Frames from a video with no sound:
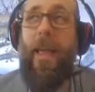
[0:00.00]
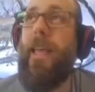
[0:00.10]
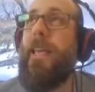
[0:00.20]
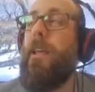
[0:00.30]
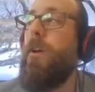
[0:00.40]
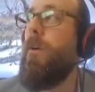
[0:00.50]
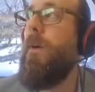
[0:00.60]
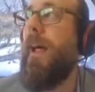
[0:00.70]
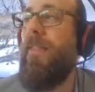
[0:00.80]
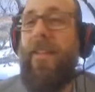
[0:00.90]
You
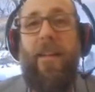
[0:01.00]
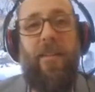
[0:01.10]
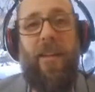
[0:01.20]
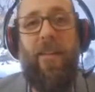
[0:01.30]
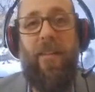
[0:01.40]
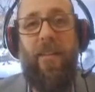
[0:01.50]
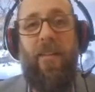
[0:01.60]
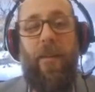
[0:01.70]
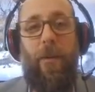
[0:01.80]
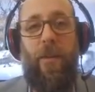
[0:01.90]
know, I think that's
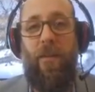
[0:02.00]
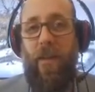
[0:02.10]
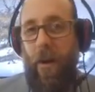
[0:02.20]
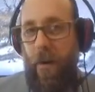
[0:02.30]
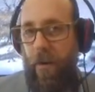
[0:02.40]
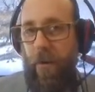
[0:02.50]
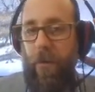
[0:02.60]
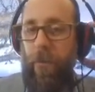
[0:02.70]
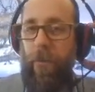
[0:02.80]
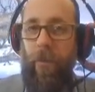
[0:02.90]
consistent with his
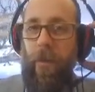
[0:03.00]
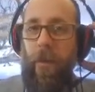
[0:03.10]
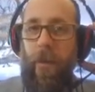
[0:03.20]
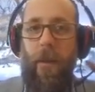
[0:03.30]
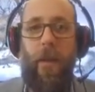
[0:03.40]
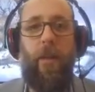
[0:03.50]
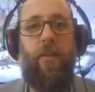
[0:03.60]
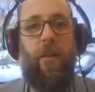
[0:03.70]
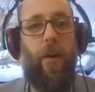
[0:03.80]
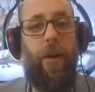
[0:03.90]
character. He
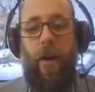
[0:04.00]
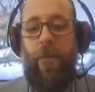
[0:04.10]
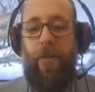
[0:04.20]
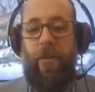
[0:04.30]
started off as